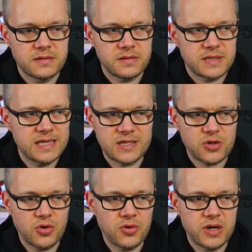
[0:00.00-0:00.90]
Didn't
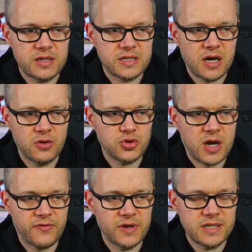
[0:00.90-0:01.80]
score at Old
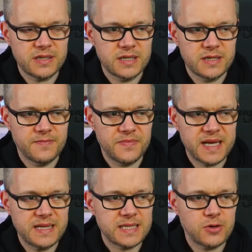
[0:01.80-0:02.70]
Trafford.
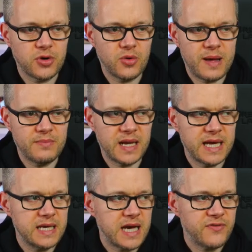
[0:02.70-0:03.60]
Didn't score at
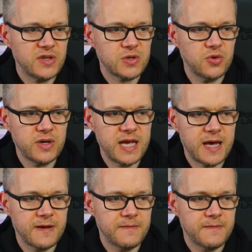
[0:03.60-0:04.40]
Wembley. Haven't scored here.